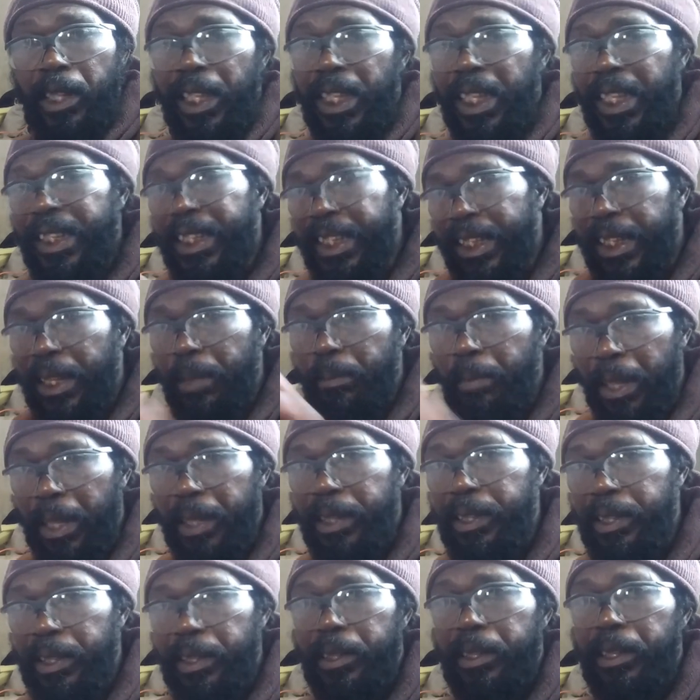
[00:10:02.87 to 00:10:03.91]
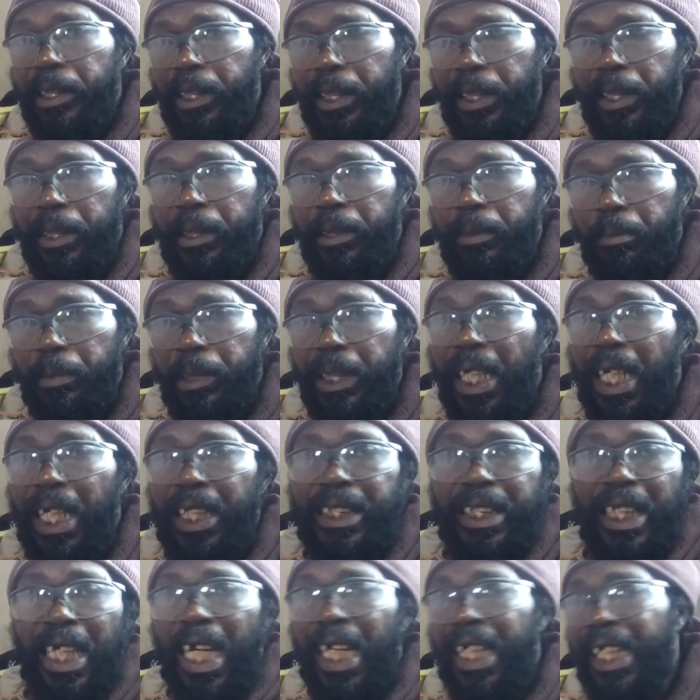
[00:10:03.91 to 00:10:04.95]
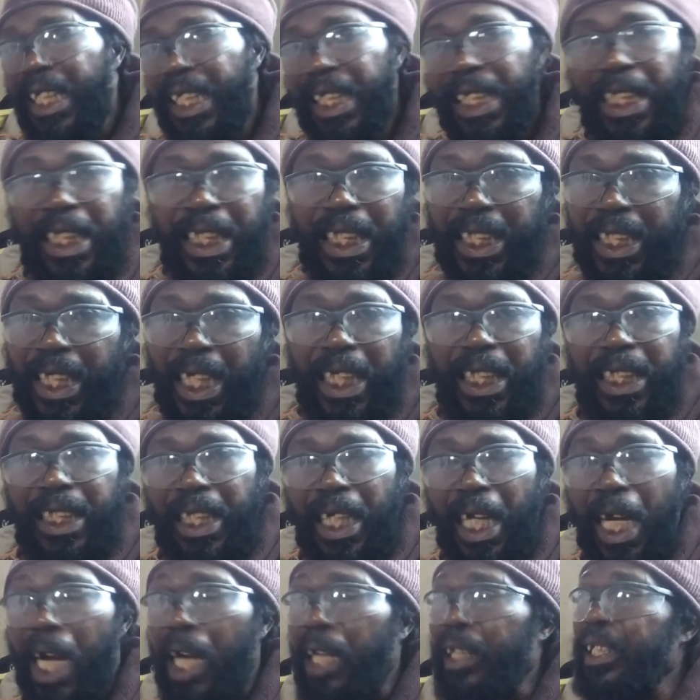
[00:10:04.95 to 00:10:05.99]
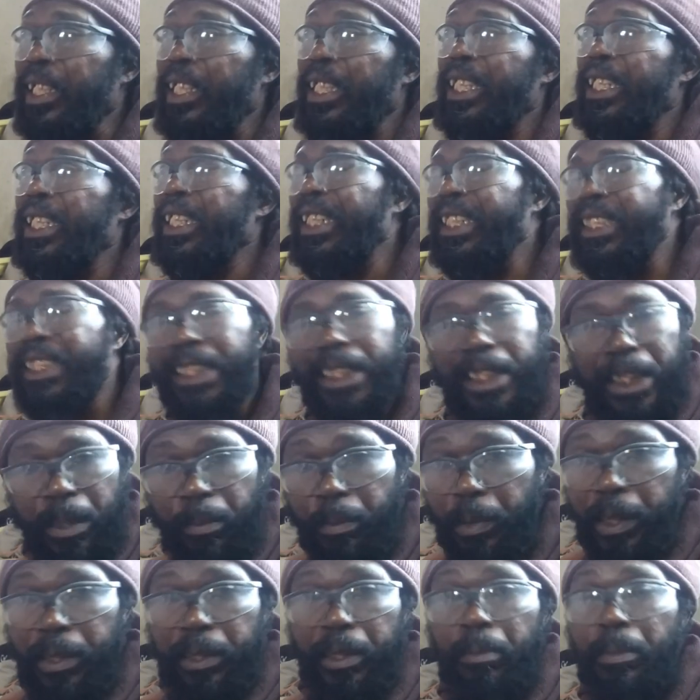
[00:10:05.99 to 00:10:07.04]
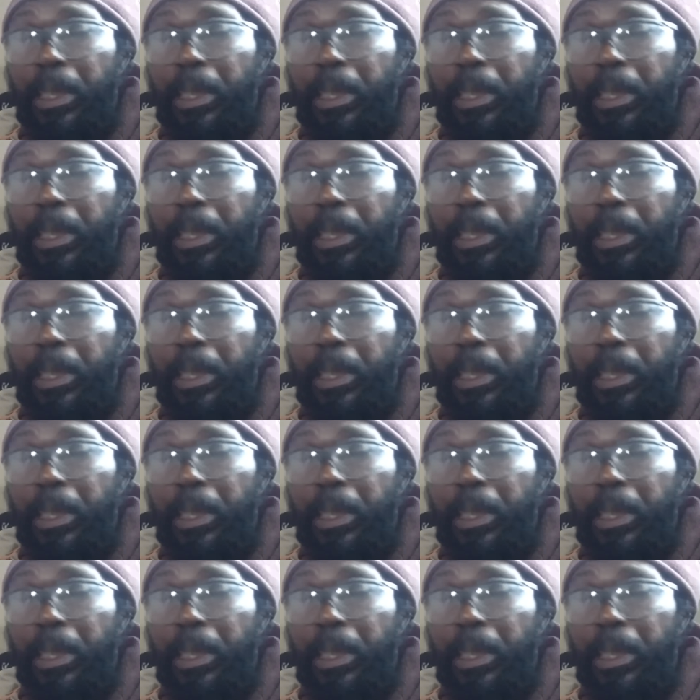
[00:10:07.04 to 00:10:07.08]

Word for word: Legitimately. We not talk illegally or illegitimate. We